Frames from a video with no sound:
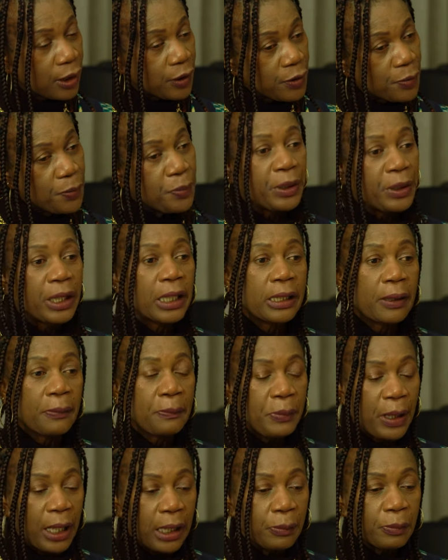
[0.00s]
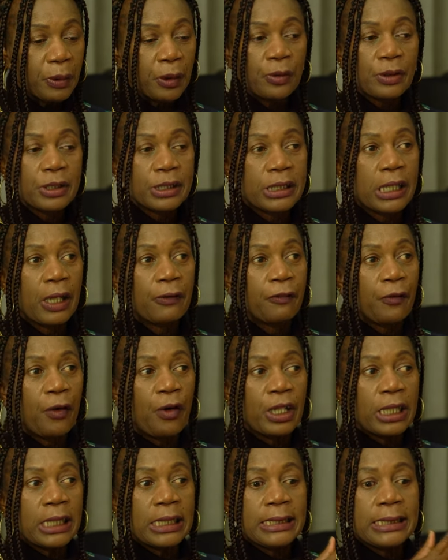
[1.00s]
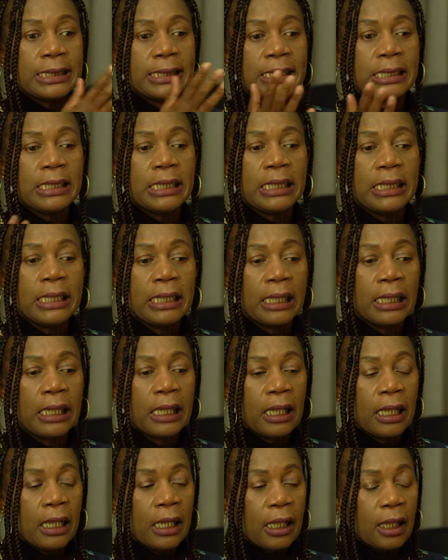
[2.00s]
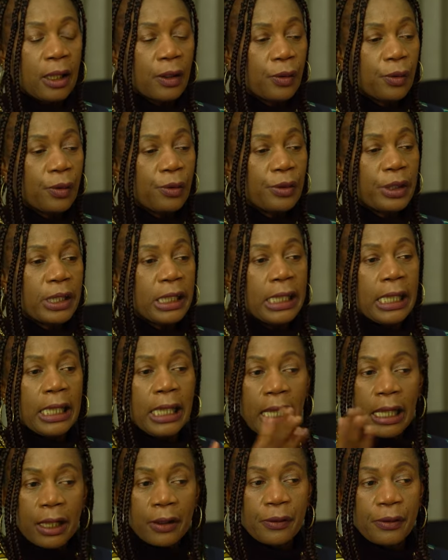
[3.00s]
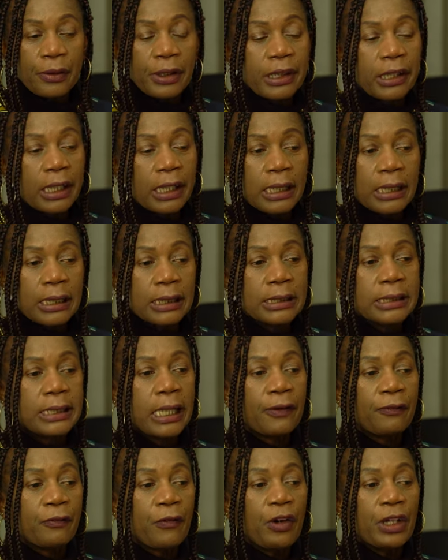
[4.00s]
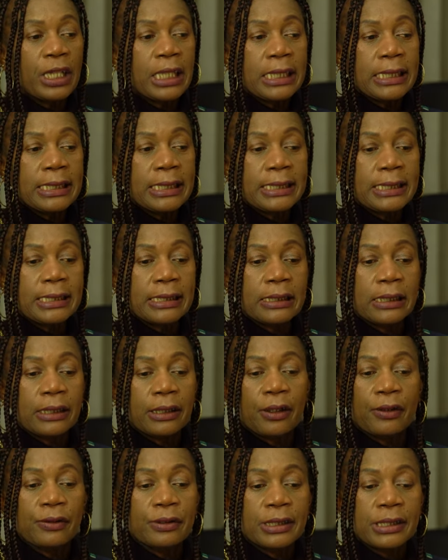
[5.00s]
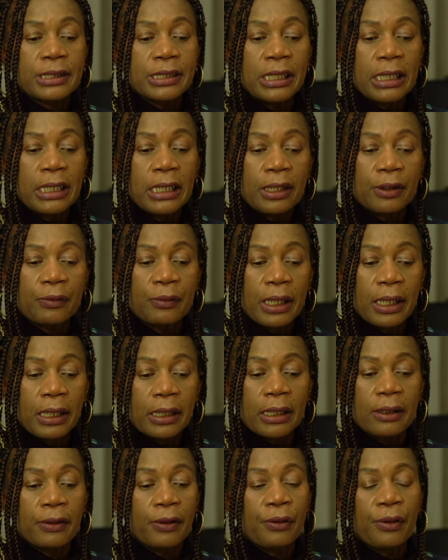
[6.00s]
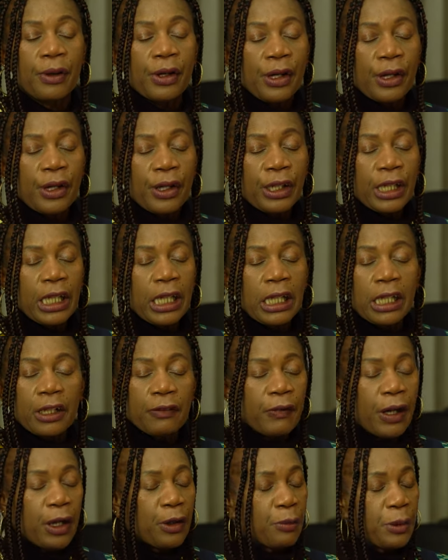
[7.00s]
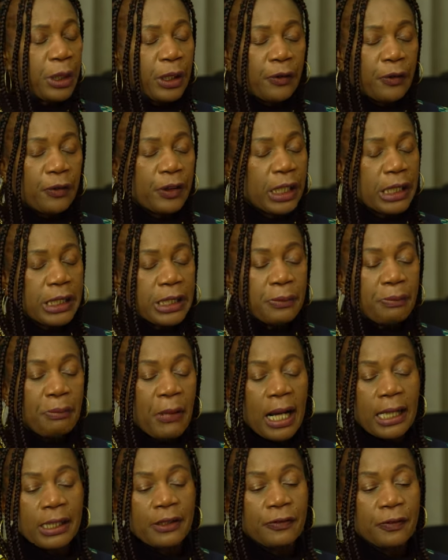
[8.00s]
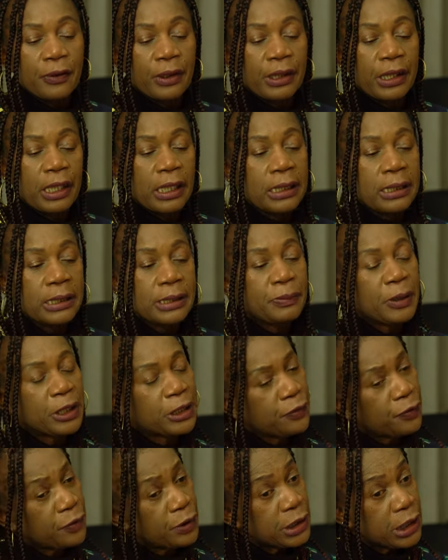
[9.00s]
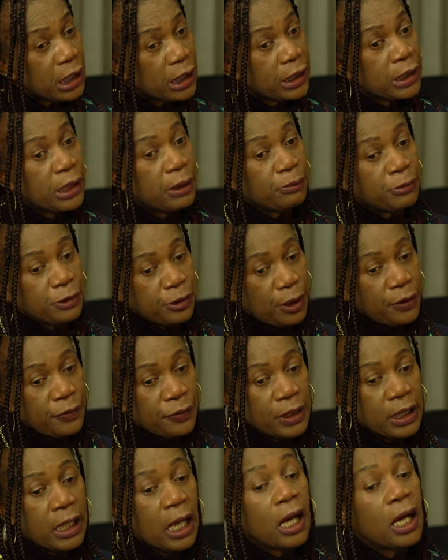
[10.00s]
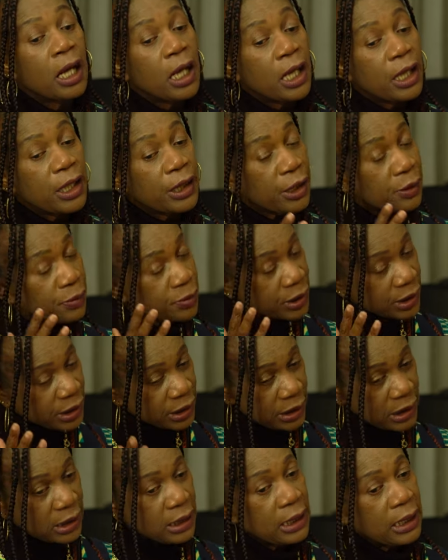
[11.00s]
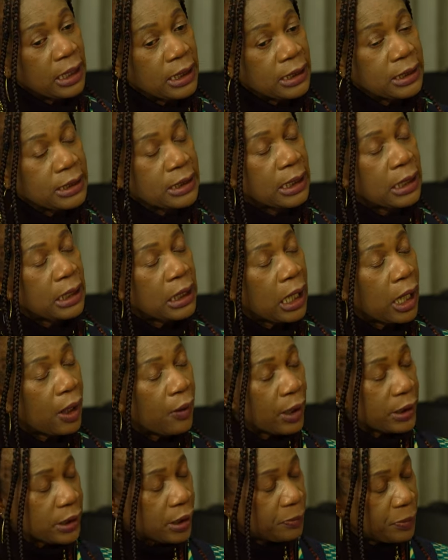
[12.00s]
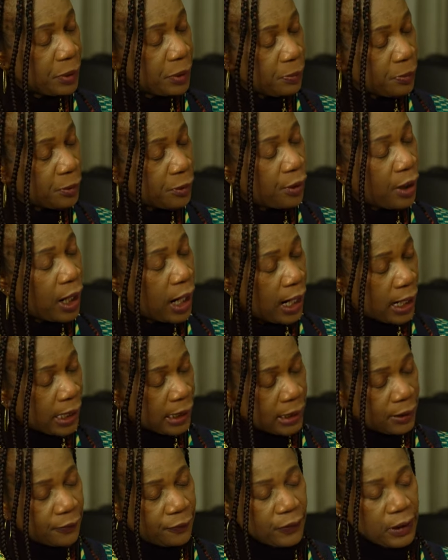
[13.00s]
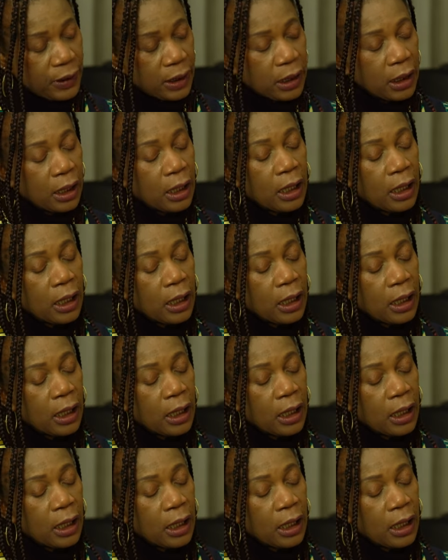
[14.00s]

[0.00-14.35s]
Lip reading: You bring them back because they've only seen good here, good things. They've only, seen where, an environment where they demand for things. But if you take them to Africa, they will see exactly how other people are living.